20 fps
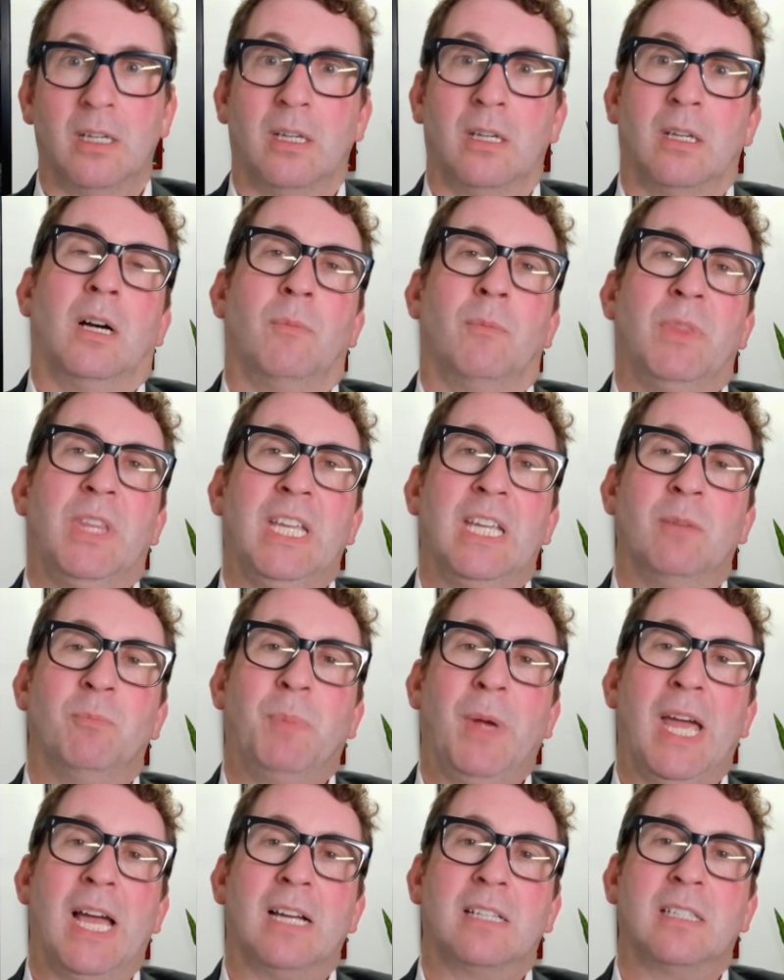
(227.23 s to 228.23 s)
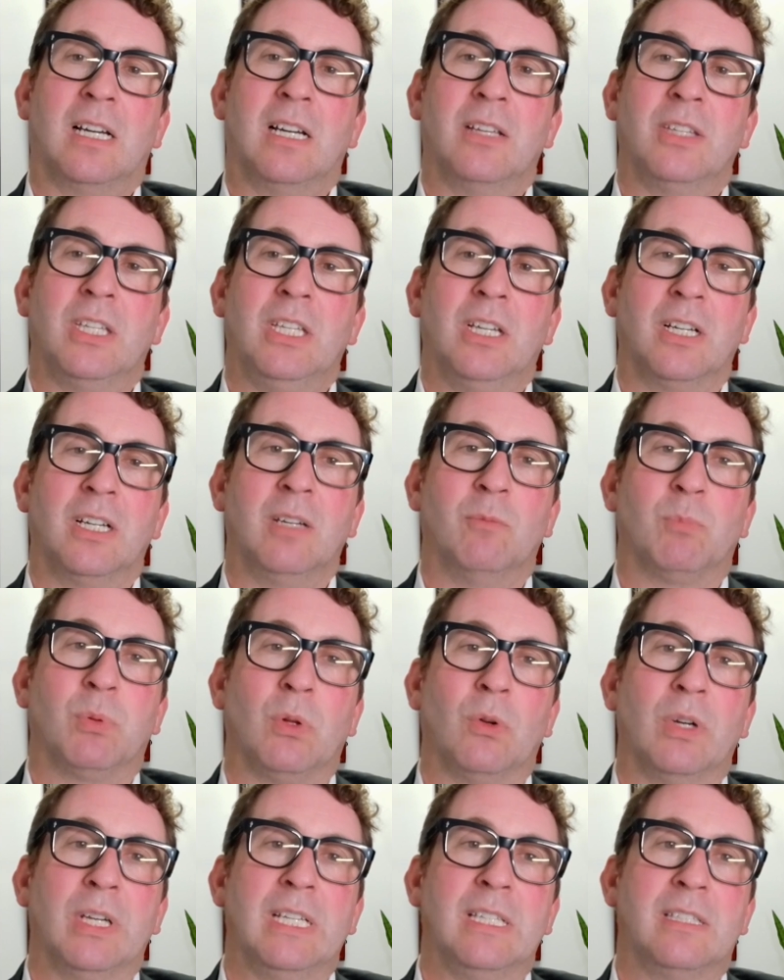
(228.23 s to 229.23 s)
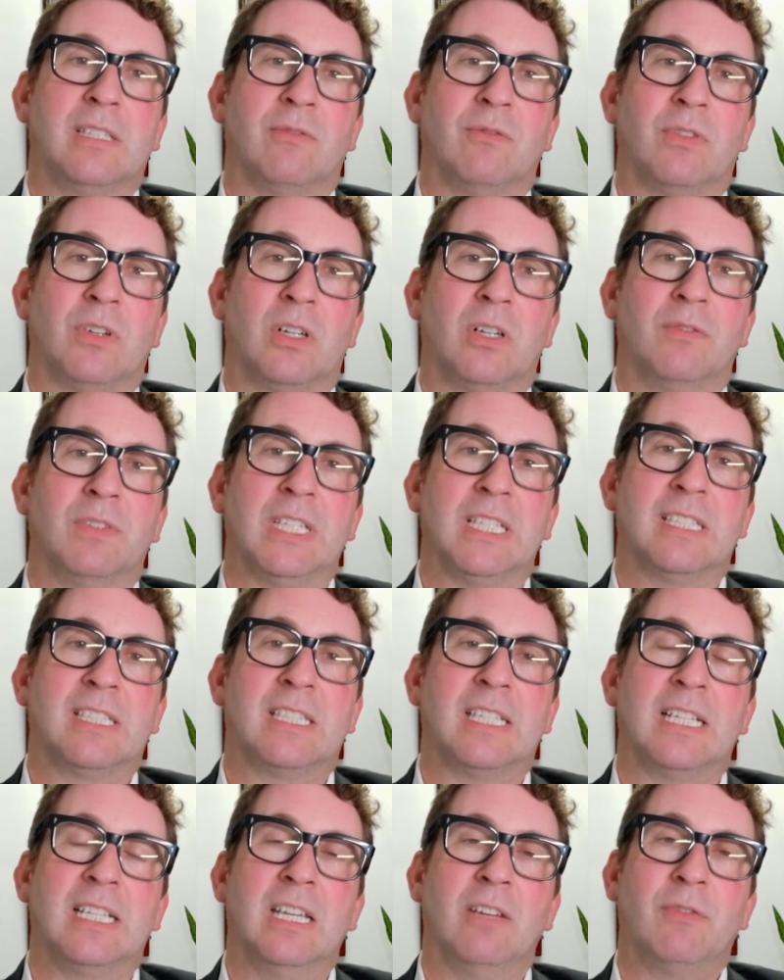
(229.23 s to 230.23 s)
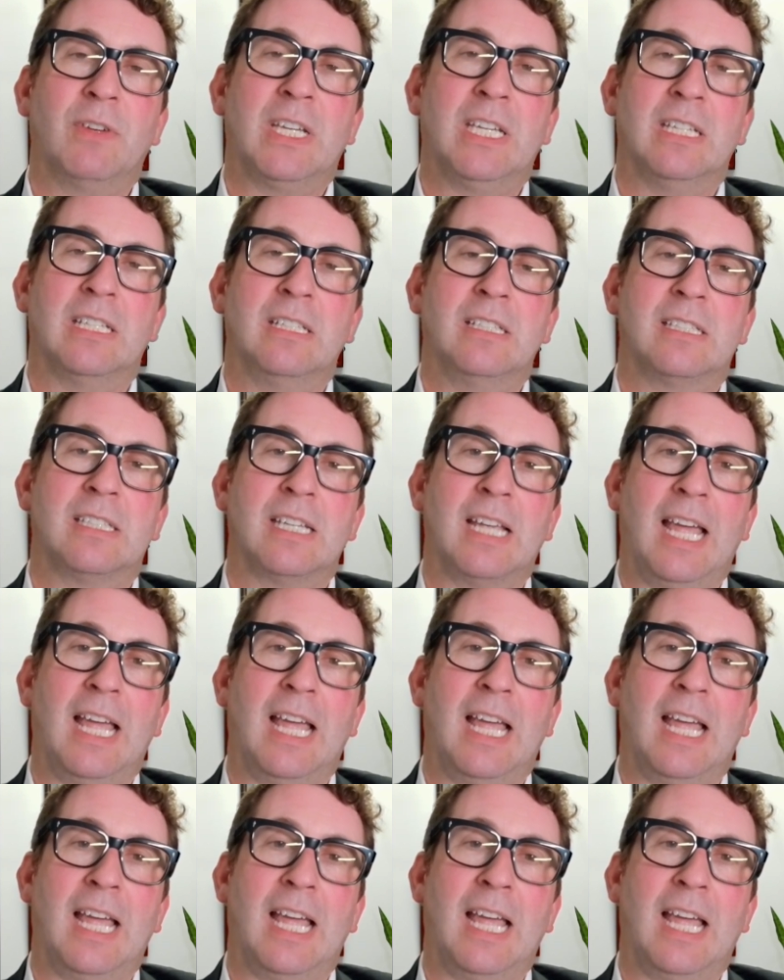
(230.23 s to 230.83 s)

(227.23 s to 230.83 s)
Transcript: The impact on the young employees involved is significant,